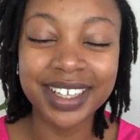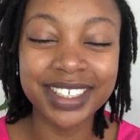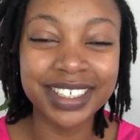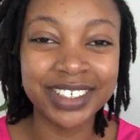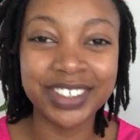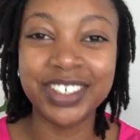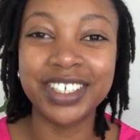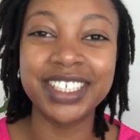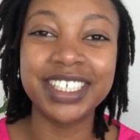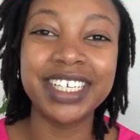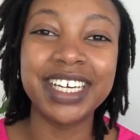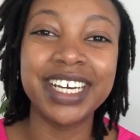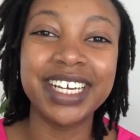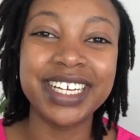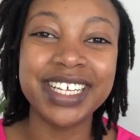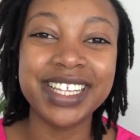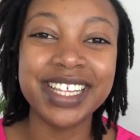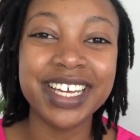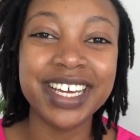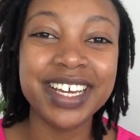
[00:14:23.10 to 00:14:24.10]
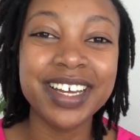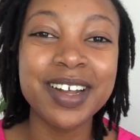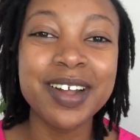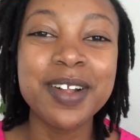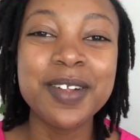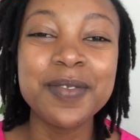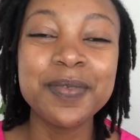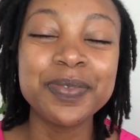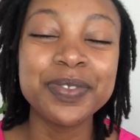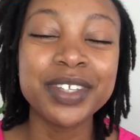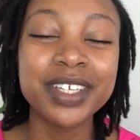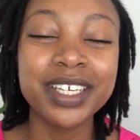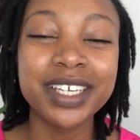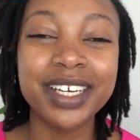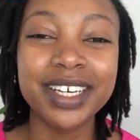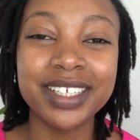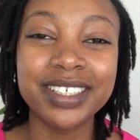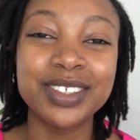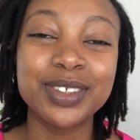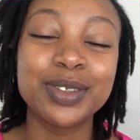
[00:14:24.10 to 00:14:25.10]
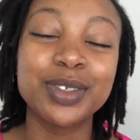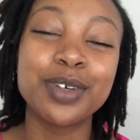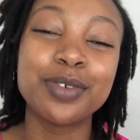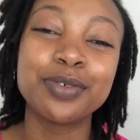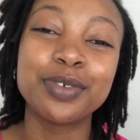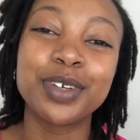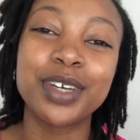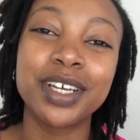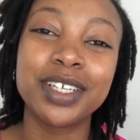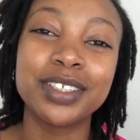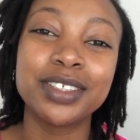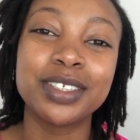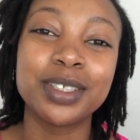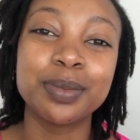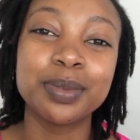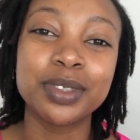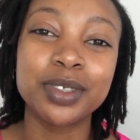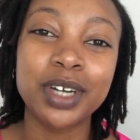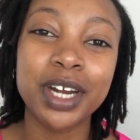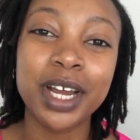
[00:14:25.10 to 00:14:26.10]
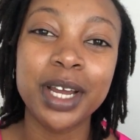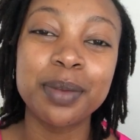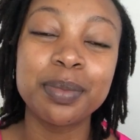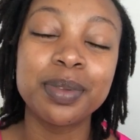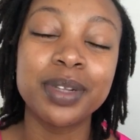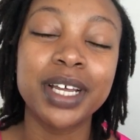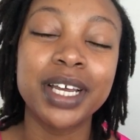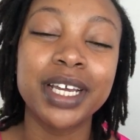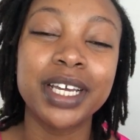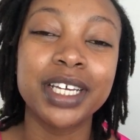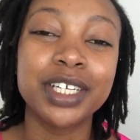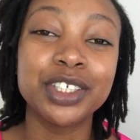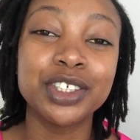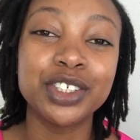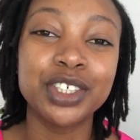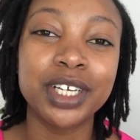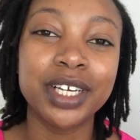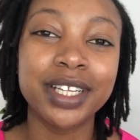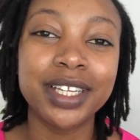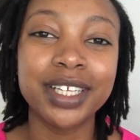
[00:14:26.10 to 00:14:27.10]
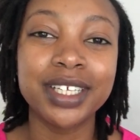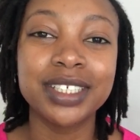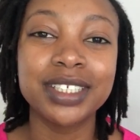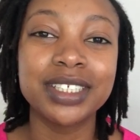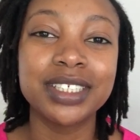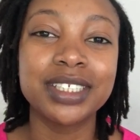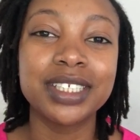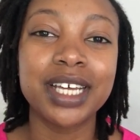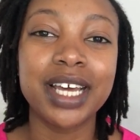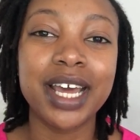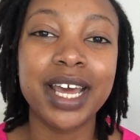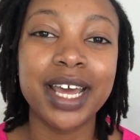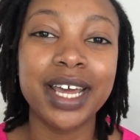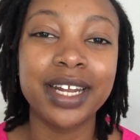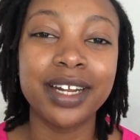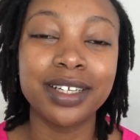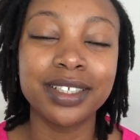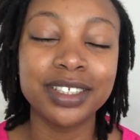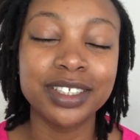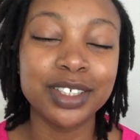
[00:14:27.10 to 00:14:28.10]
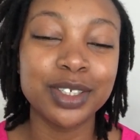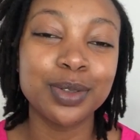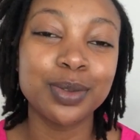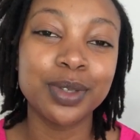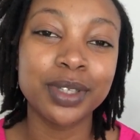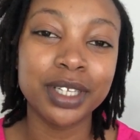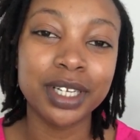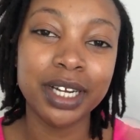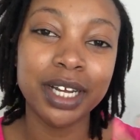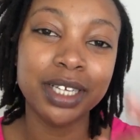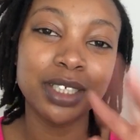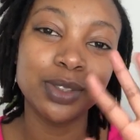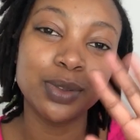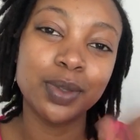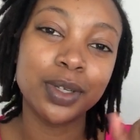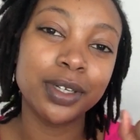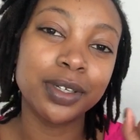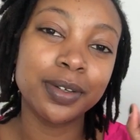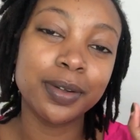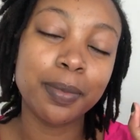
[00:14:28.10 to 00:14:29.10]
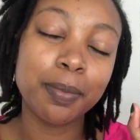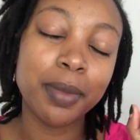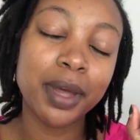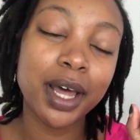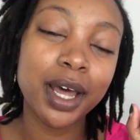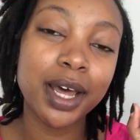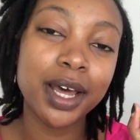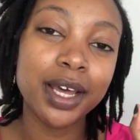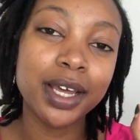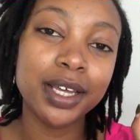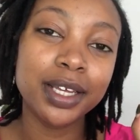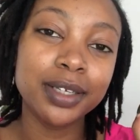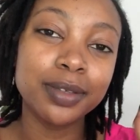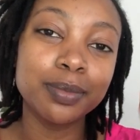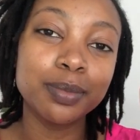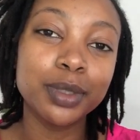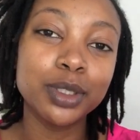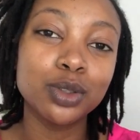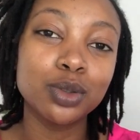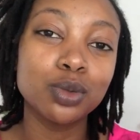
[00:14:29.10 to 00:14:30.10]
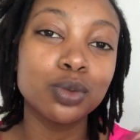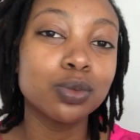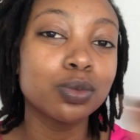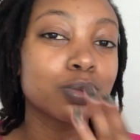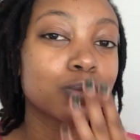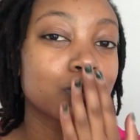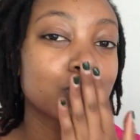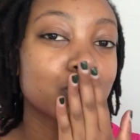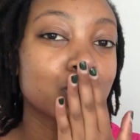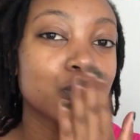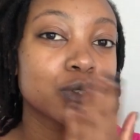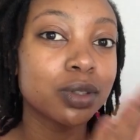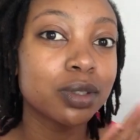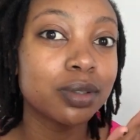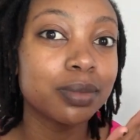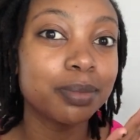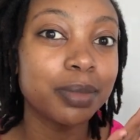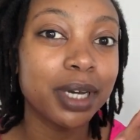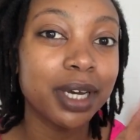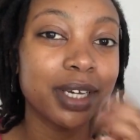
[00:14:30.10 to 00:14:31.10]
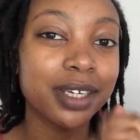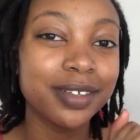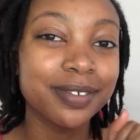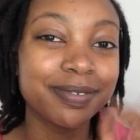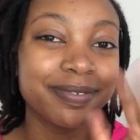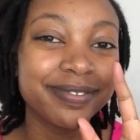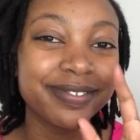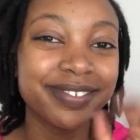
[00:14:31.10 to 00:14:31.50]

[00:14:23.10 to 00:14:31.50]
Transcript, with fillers: literally anything yeah so don't forget to subscribe like and share this and I'll see you on the next one bye bisous bye